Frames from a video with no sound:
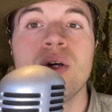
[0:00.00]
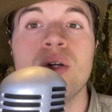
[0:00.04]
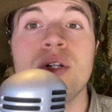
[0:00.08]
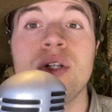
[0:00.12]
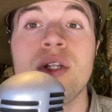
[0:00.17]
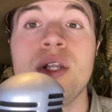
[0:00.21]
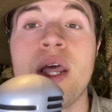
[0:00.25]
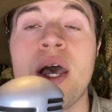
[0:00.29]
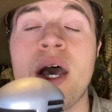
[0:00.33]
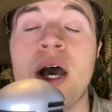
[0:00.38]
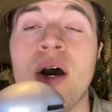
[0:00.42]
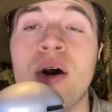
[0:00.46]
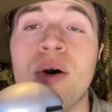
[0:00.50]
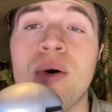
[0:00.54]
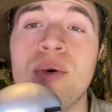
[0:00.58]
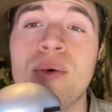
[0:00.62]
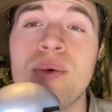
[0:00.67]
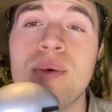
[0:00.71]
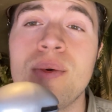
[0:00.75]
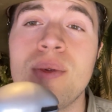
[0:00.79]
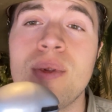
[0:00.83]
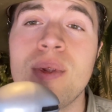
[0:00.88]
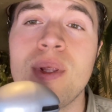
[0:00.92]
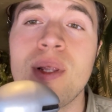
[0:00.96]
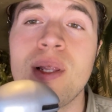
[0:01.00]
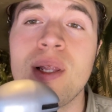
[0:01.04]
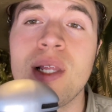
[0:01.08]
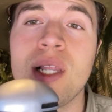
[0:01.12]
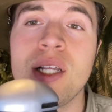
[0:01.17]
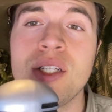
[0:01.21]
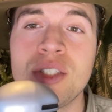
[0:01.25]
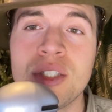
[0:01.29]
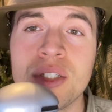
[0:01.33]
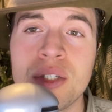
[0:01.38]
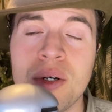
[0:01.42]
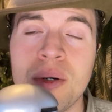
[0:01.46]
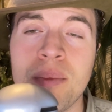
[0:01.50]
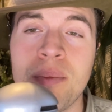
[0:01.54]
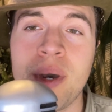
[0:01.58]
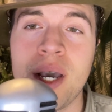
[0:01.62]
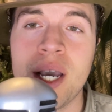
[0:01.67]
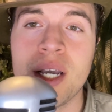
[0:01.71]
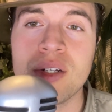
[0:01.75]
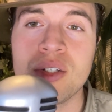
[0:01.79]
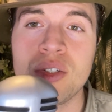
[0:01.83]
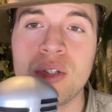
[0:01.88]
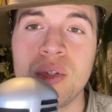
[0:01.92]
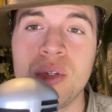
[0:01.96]
Now, let's go
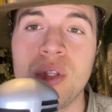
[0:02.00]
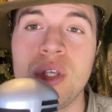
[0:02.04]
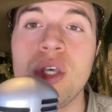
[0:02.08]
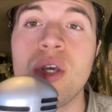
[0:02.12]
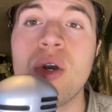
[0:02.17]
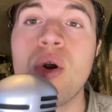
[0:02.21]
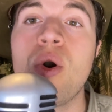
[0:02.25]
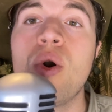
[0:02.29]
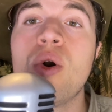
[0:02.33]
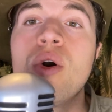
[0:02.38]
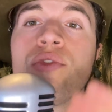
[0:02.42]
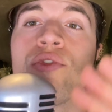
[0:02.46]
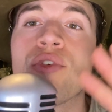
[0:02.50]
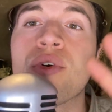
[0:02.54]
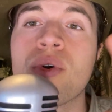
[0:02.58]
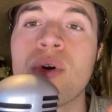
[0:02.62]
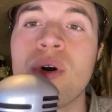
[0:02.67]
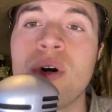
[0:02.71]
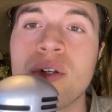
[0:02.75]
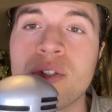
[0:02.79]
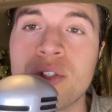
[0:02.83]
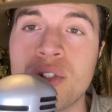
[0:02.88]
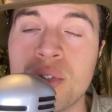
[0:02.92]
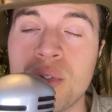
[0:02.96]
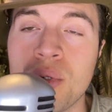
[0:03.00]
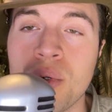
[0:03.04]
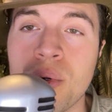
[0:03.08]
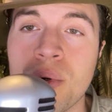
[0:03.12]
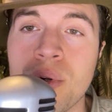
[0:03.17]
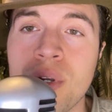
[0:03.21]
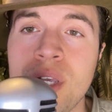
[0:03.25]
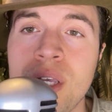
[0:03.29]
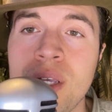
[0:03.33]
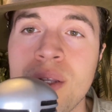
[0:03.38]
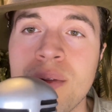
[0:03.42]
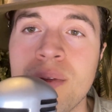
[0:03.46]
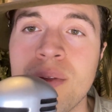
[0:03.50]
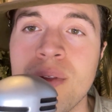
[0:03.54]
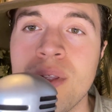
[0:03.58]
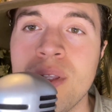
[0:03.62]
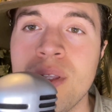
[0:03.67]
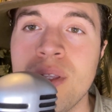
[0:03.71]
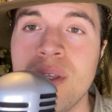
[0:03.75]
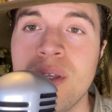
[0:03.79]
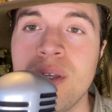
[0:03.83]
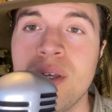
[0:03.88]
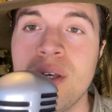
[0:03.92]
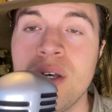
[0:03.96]
back to the overall story
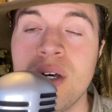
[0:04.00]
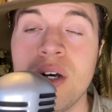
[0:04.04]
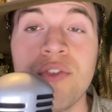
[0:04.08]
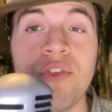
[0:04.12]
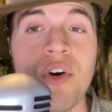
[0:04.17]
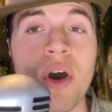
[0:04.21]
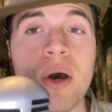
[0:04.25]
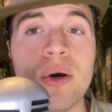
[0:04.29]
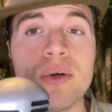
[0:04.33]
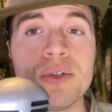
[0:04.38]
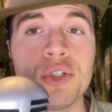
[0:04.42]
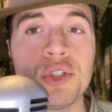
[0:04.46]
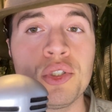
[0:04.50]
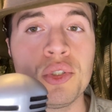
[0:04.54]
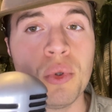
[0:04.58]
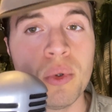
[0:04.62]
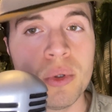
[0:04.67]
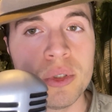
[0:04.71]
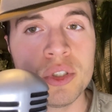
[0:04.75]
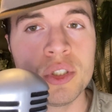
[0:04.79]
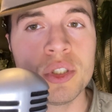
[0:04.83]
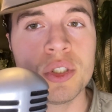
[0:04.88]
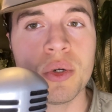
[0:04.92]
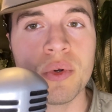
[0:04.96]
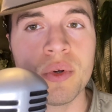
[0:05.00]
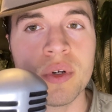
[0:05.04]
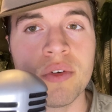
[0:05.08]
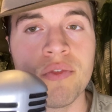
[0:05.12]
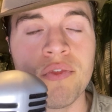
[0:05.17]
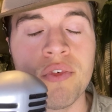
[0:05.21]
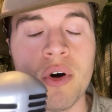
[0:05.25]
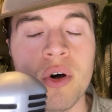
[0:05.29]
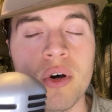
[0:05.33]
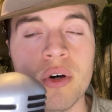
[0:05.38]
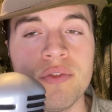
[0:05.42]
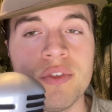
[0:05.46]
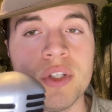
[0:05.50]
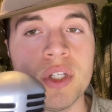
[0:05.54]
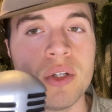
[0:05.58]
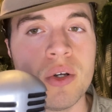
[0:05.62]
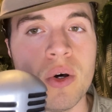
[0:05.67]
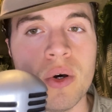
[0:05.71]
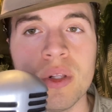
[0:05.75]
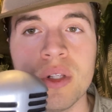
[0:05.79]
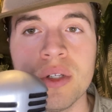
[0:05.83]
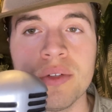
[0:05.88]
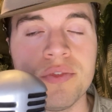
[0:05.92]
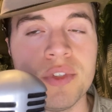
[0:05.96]
of how shorts are involved in
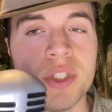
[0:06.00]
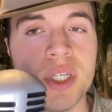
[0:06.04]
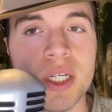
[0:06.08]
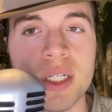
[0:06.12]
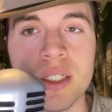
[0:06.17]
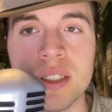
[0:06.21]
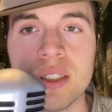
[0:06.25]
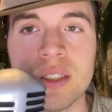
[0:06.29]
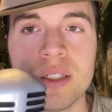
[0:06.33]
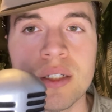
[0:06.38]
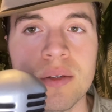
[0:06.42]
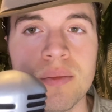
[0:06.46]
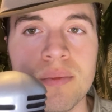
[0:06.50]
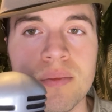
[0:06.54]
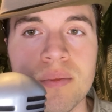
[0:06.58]
all of this.